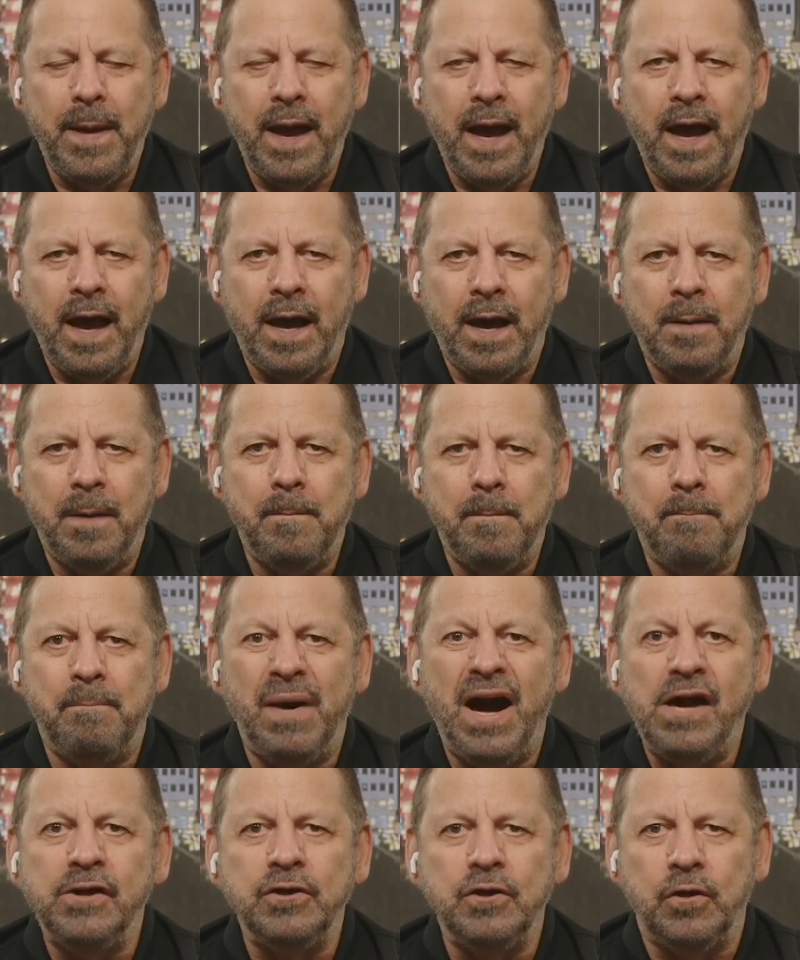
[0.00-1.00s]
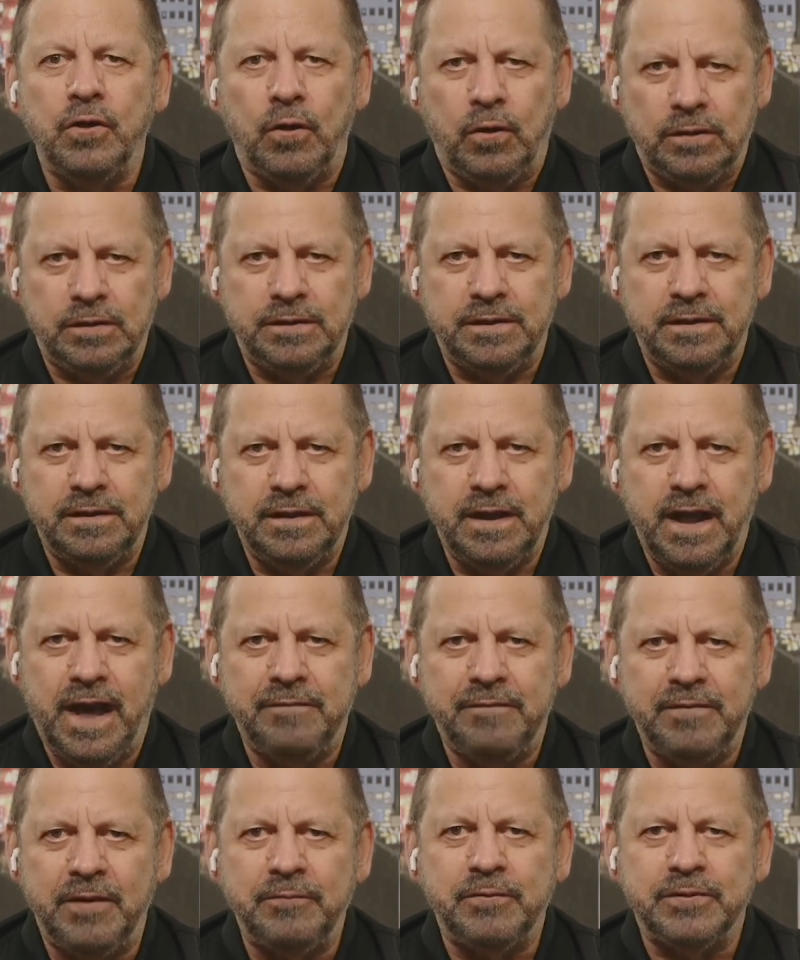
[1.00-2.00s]
uh, bungled.
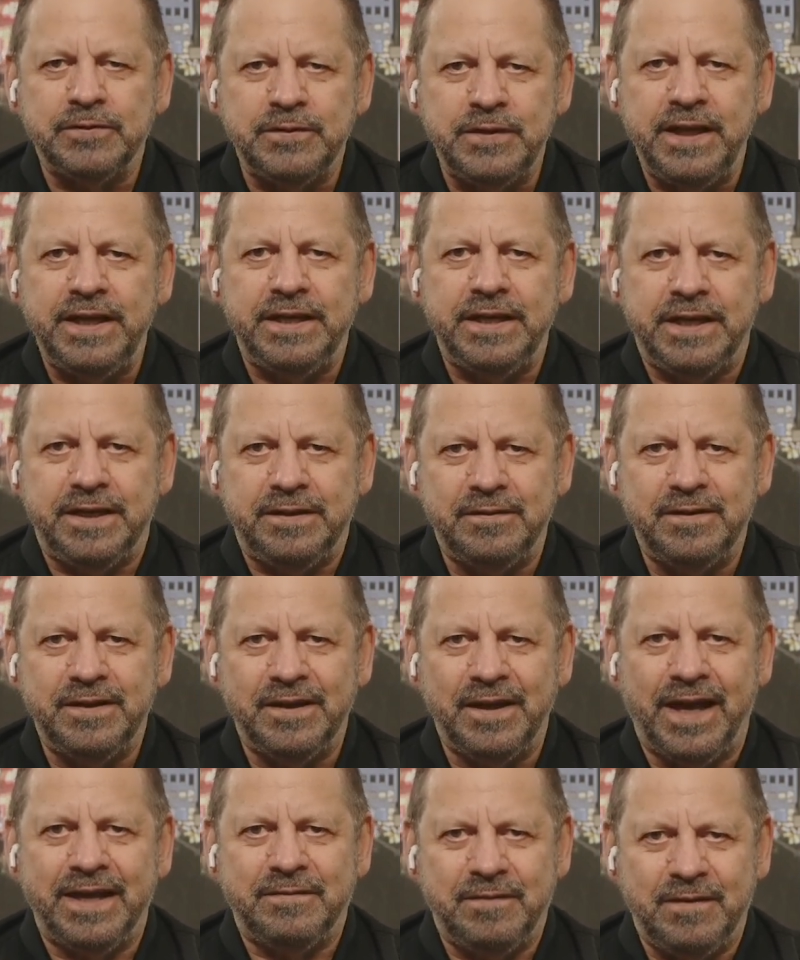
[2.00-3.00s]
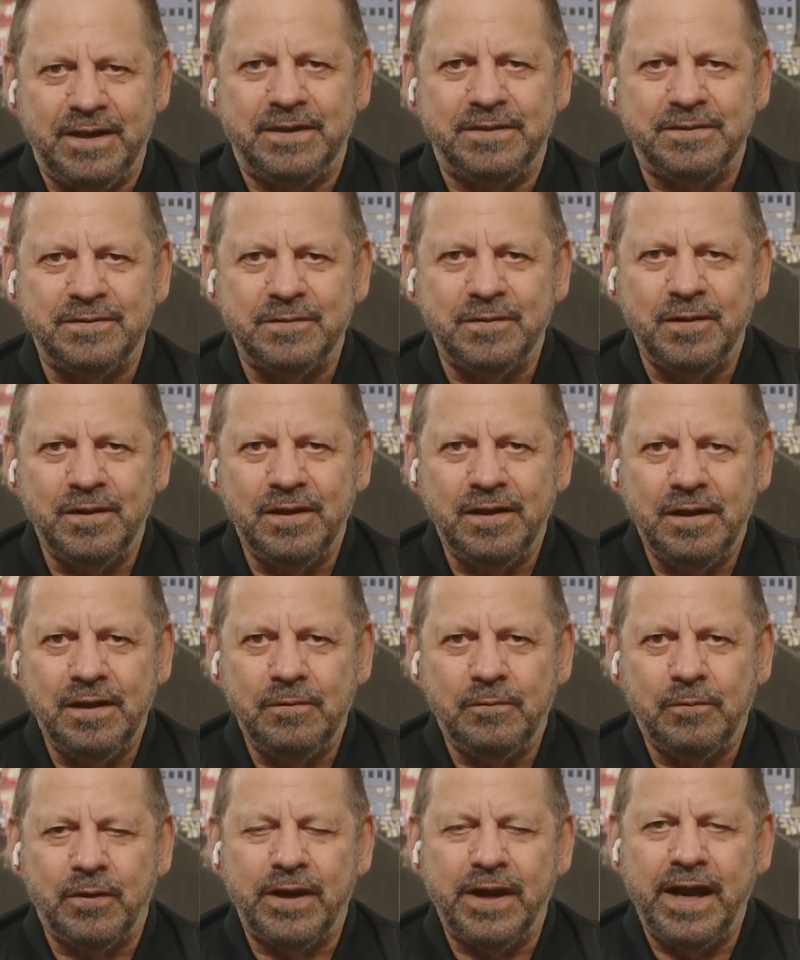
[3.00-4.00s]
I've never seen it like this,
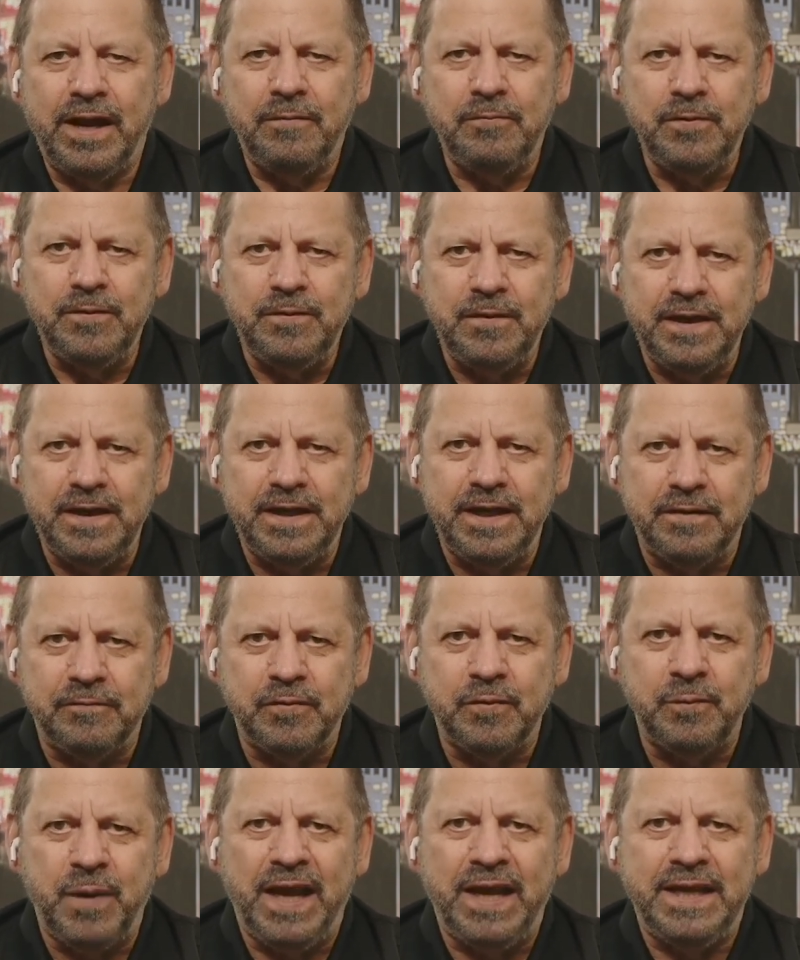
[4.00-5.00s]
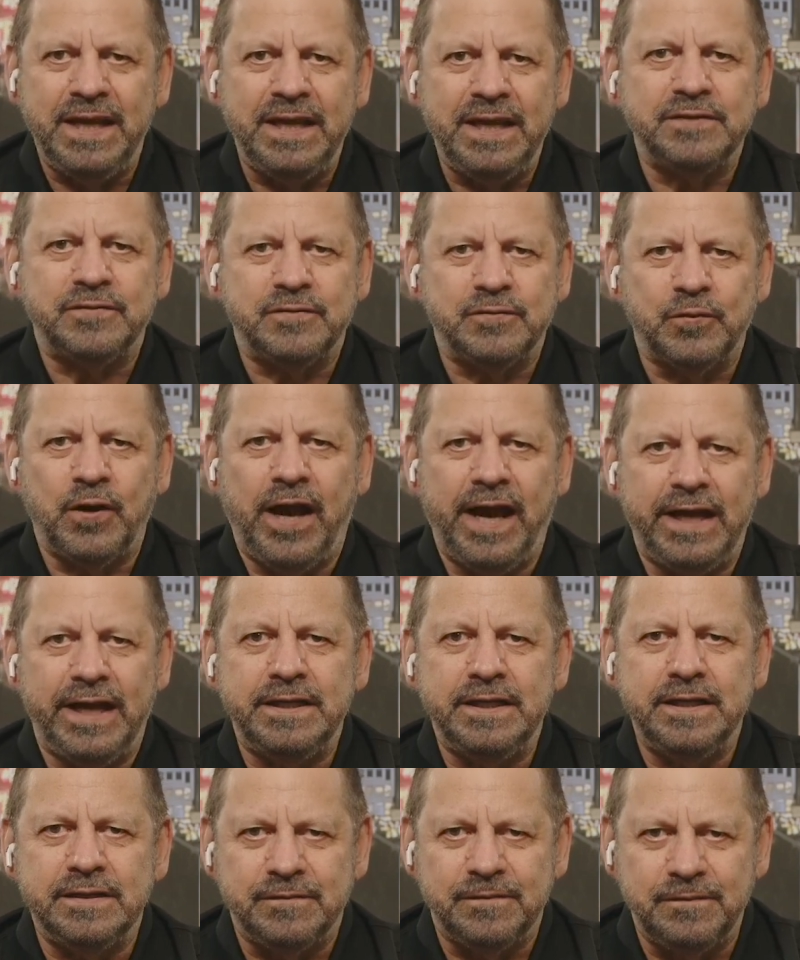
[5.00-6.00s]
where everything everybody has
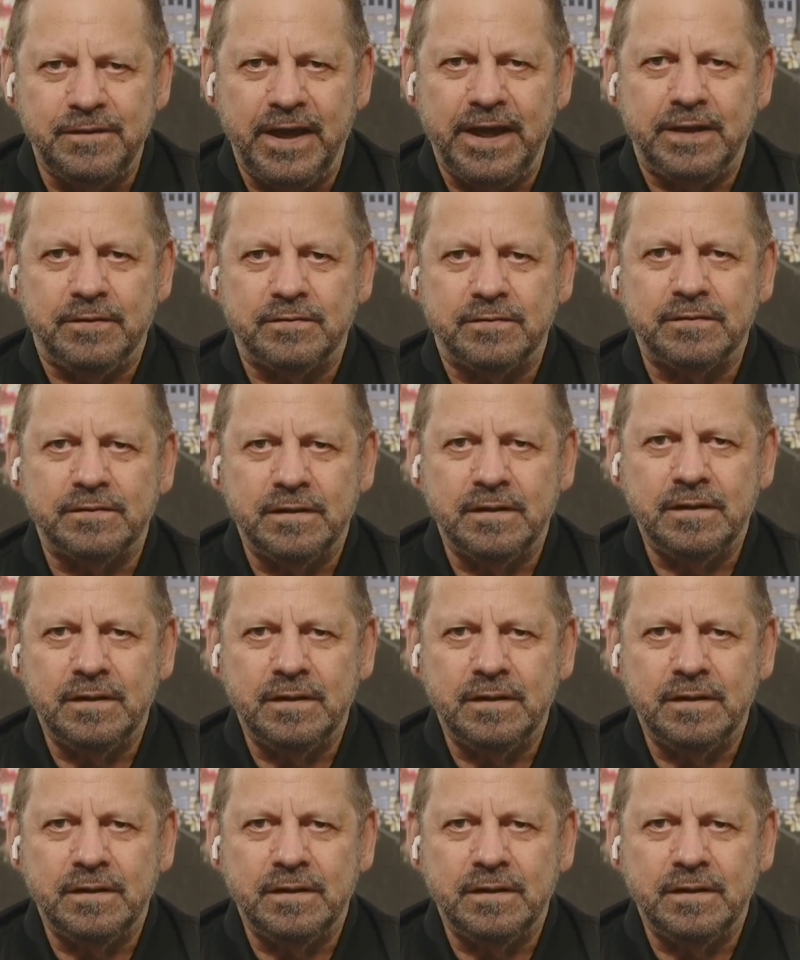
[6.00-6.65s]
tried has failed.